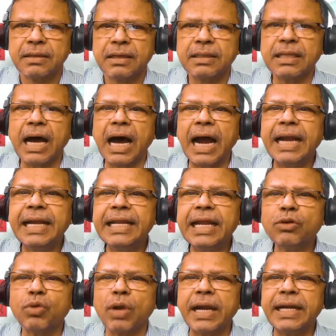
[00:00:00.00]
the
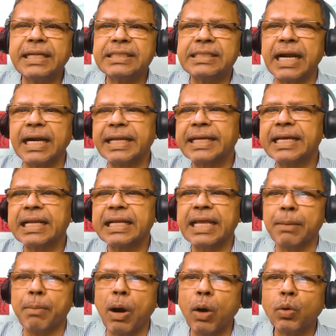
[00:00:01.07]
idea to write this article
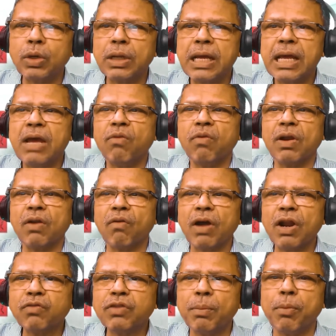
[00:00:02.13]
came out when
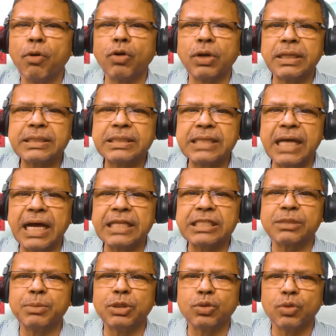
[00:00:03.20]
one of the portals
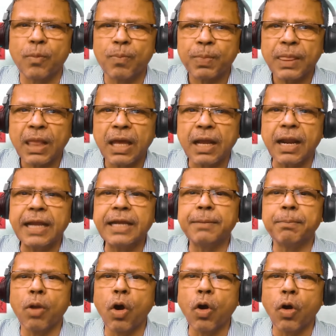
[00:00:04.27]
asked me to
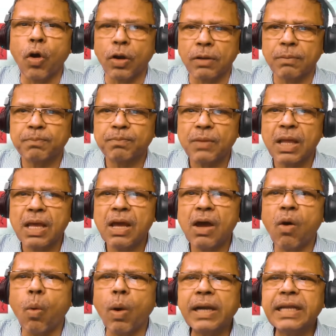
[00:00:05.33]
write blog on
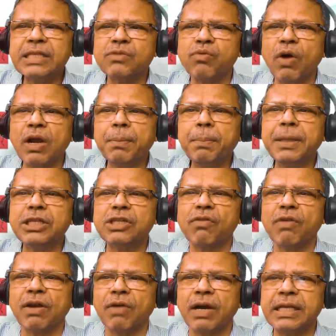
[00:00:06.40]
what is one piece of
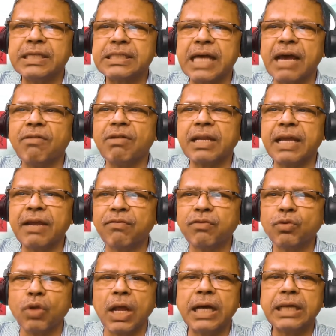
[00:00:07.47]
advice I will give
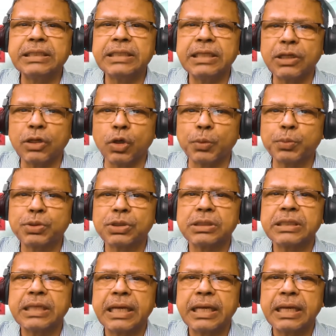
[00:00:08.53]
to large
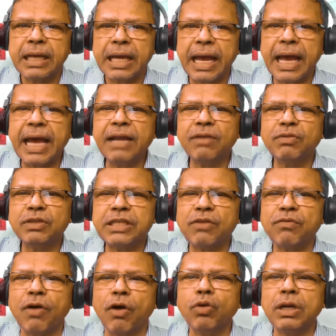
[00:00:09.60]
groups and which
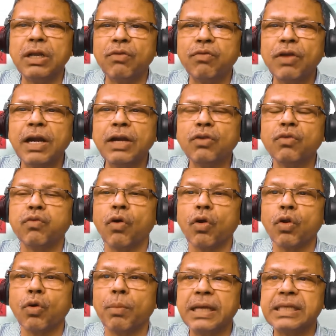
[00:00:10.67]
I found difficult to
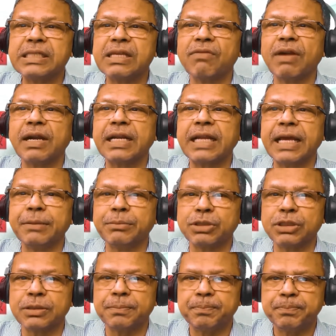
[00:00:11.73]
follow myself at
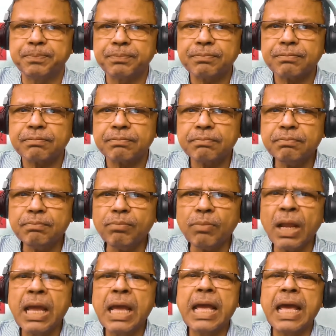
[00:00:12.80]
times.
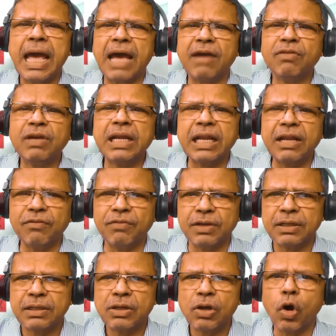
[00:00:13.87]
Having
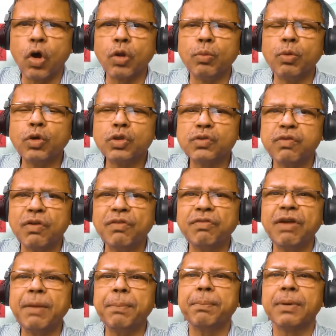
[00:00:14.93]
lived almost
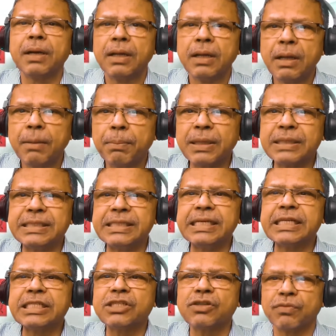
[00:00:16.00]
55 plus
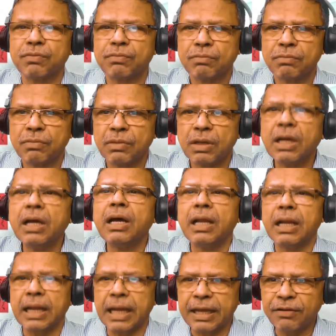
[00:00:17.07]
years of
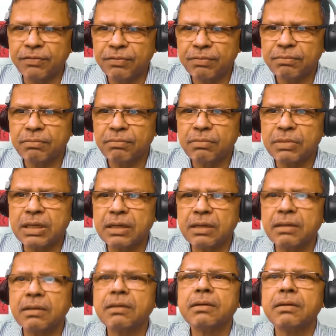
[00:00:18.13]
life,
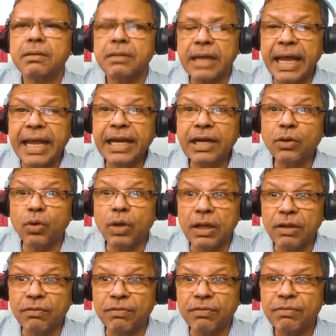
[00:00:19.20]
trying to
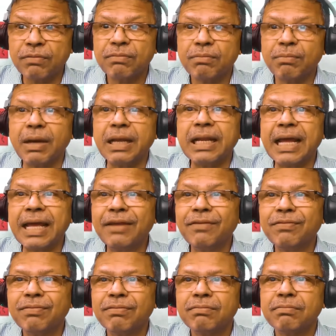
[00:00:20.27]
live my
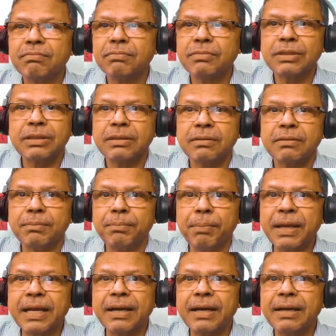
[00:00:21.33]
life
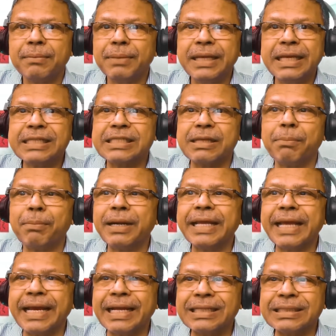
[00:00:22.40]
being
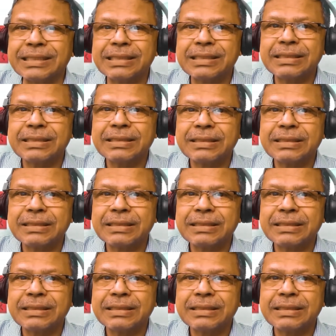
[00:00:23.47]
somebody else,